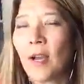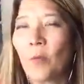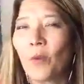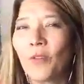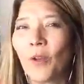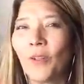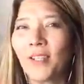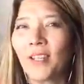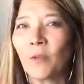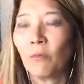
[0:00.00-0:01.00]

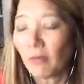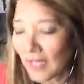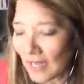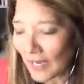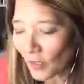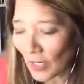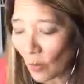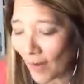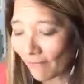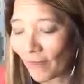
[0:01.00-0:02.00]
results, it's really actually
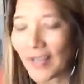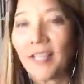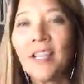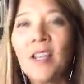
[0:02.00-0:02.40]
quite fun.